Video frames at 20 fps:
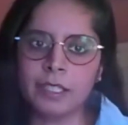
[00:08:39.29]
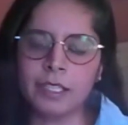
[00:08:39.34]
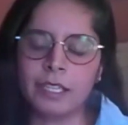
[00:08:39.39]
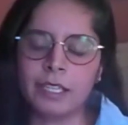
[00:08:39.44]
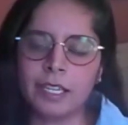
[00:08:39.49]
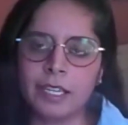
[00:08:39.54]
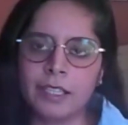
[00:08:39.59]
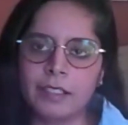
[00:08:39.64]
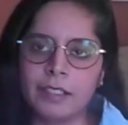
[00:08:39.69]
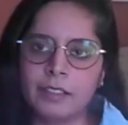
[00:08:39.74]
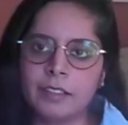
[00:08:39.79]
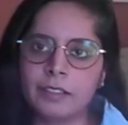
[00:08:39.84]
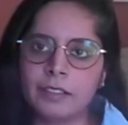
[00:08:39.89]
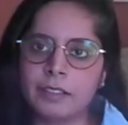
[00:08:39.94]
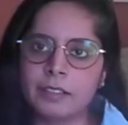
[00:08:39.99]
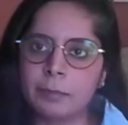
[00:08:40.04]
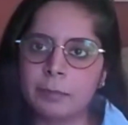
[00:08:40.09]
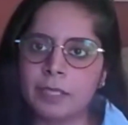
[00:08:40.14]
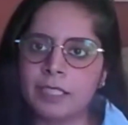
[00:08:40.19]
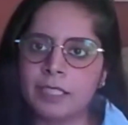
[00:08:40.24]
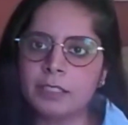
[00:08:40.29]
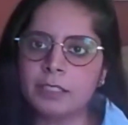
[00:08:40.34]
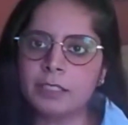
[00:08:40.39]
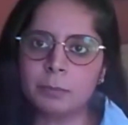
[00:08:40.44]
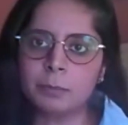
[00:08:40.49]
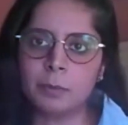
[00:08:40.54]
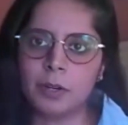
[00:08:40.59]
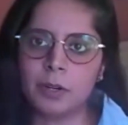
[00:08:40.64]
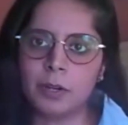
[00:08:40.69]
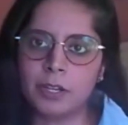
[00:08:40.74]
And the
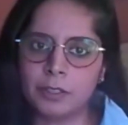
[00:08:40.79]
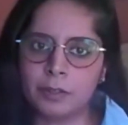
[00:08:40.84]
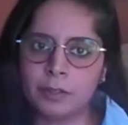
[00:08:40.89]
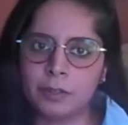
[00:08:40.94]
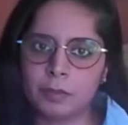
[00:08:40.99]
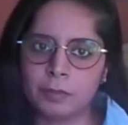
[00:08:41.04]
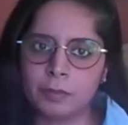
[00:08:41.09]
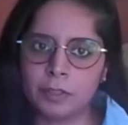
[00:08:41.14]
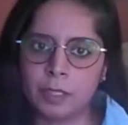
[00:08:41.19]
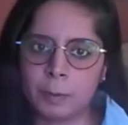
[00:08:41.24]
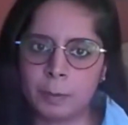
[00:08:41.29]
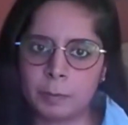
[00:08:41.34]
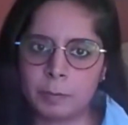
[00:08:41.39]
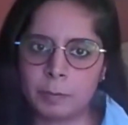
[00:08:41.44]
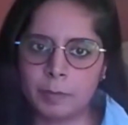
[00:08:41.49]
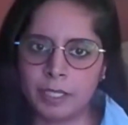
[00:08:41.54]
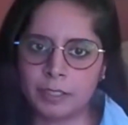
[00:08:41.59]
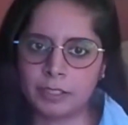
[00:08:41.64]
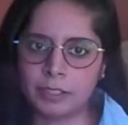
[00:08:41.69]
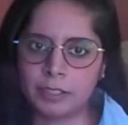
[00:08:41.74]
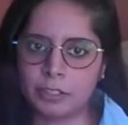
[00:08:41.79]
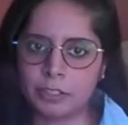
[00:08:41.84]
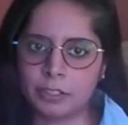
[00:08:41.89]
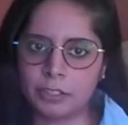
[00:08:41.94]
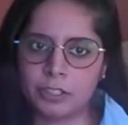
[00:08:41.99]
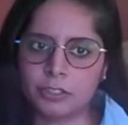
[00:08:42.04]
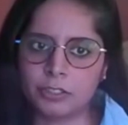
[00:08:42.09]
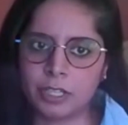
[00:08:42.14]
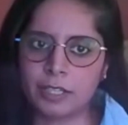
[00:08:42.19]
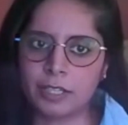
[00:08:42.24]
best part of the FinOps
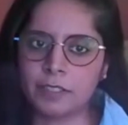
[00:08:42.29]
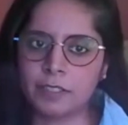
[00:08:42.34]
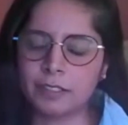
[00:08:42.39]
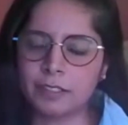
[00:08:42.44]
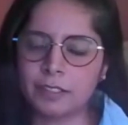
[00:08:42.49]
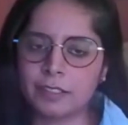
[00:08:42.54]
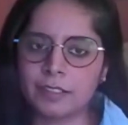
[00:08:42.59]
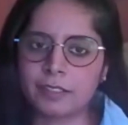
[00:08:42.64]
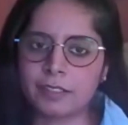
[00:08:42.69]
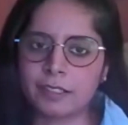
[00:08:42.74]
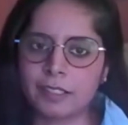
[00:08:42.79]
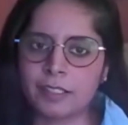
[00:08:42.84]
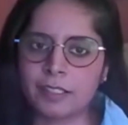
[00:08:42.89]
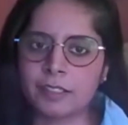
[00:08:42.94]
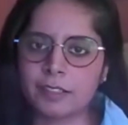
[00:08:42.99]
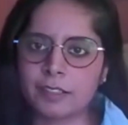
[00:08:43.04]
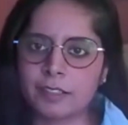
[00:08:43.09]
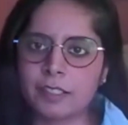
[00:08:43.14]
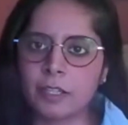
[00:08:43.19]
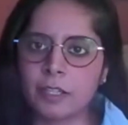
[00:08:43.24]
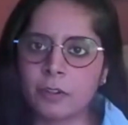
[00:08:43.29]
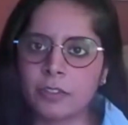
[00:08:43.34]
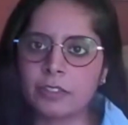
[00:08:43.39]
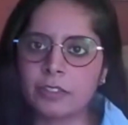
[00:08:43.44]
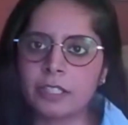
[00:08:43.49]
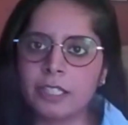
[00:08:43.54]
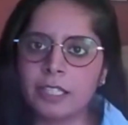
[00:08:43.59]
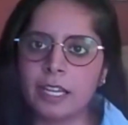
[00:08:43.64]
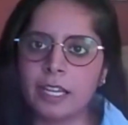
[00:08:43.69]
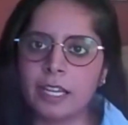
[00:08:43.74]
practitioner driving this is they
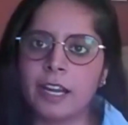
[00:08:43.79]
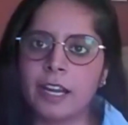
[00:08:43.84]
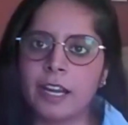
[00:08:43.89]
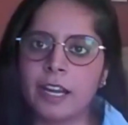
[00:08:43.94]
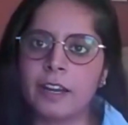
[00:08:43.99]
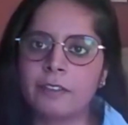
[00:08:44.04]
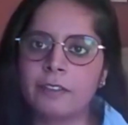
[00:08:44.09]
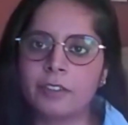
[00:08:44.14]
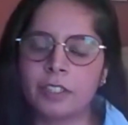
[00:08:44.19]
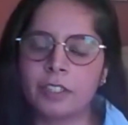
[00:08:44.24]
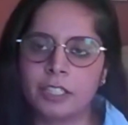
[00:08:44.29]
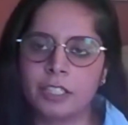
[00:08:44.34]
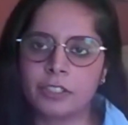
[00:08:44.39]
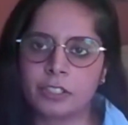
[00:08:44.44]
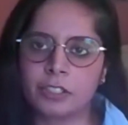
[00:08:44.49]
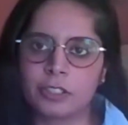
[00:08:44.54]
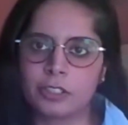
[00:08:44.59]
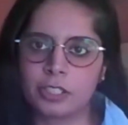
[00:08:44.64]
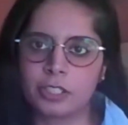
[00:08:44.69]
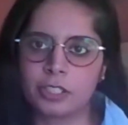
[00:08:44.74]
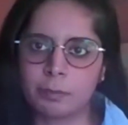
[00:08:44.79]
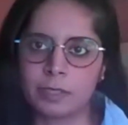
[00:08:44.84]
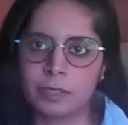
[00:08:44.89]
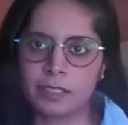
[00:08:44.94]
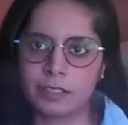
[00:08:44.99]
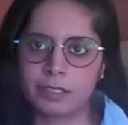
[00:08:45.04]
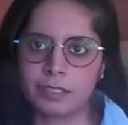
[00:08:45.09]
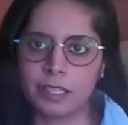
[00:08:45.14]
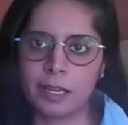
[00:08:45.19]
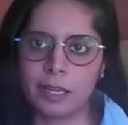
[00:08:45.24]
already have relationships
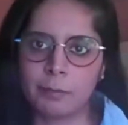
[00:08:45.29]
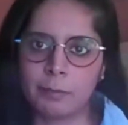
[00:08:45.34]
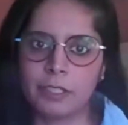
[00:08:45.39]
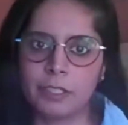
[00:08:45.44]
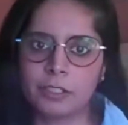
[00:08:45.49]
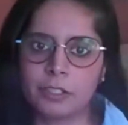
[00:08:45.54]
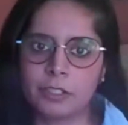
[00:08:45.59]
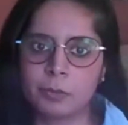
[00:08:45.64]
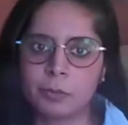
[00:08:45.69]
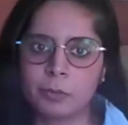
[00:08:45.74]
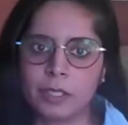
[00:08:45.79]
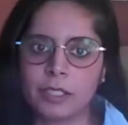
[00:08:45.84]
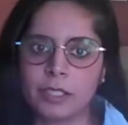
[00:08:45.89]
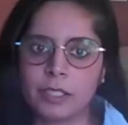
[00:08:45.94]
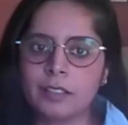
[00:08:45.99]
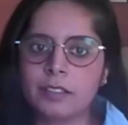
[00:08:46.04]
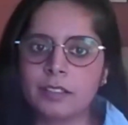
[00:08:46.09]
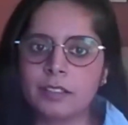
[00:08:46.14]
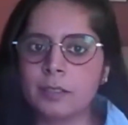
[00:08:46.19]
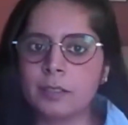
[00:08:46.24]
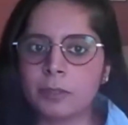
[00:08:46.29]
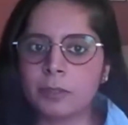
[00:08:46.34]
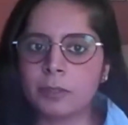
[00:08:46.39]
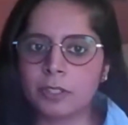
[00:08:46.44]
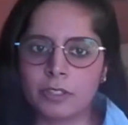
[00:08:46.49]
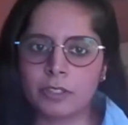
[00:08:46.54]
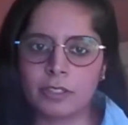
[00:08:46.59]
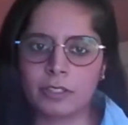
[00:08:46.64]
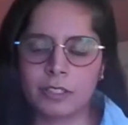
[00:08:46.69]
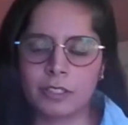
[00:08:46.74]
established with key
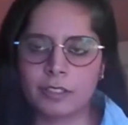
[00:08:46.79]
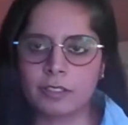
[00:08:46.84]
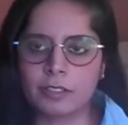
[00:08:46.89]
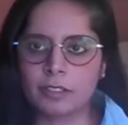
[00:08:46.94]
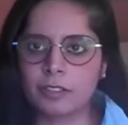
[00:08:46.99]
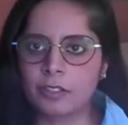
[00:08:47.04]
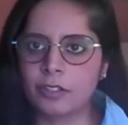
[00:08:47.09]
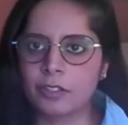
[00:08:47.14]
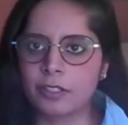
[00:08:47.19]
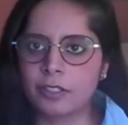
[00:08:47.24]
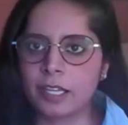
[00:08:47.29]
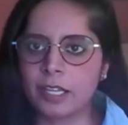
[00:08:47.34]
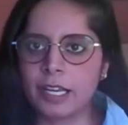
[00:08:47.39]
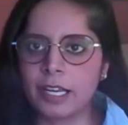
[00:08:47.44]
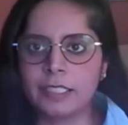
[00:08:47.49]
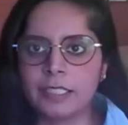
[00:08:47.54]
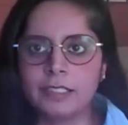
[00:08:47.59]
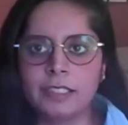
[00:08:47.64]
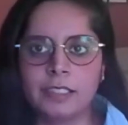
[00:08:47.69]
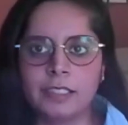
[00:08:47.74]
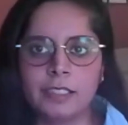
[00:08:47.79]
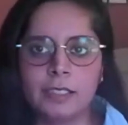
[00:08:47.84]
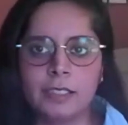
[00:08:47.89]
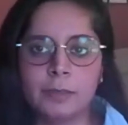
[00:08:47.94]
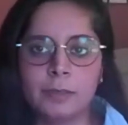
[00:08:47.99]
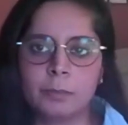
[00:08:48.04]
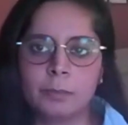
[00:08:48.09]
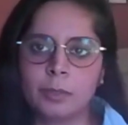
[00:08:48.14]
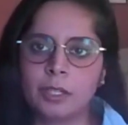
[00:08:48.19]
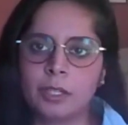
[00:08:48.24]
personas across
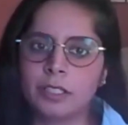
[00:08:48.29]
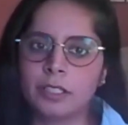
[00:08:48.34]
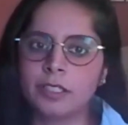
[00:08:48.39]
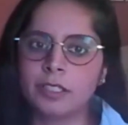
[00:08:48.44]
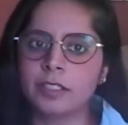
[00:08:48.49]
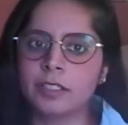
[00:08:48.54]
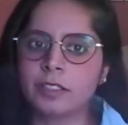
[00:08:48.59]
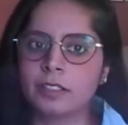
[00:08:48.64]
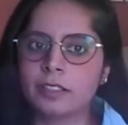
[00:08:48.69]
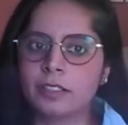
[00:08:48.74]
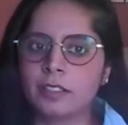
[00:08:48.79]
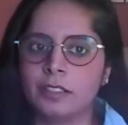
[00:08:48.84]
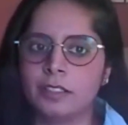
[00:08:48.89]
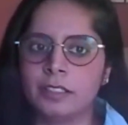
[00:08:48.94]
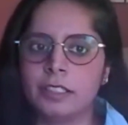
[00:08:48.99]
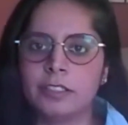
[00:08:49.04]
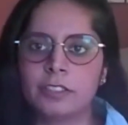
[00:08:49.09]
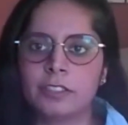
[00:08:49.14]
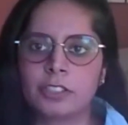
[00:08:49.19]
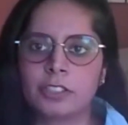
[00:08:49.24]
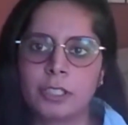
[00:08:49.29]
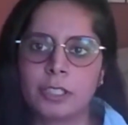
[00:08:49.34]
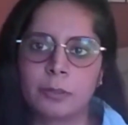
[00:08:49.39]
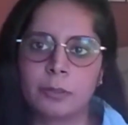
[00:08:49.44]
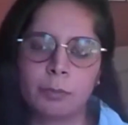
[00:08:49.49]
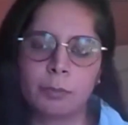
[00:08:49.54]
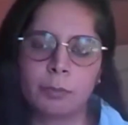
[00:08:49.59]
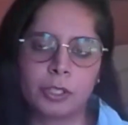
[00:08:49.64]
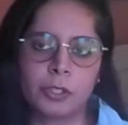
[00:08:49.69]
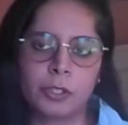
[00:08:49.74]
IT, product,
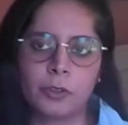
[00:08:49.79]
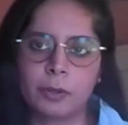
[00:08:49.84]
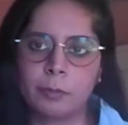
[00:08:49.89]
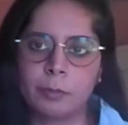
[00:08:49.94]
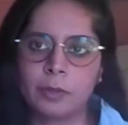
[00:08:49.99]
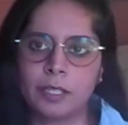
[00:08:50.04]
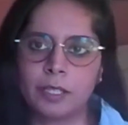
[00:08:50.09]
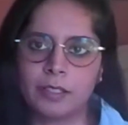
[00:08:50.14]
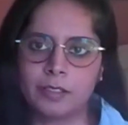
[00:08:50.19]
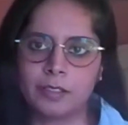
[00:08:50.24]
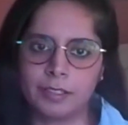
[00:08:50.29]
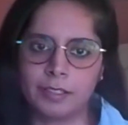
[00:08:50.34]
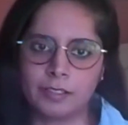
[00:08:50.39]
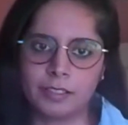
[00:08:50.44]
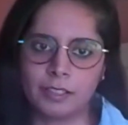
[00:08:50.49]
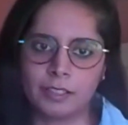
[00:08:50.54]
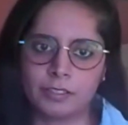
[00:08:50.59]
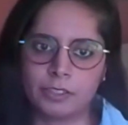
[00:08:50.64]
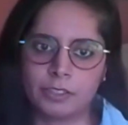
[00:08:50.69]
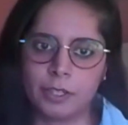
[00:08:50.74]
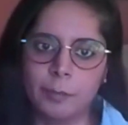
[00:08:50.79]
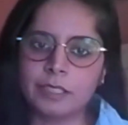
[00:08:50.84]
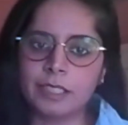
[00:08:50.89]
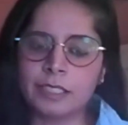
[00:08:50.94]
leadership, procurement, etc.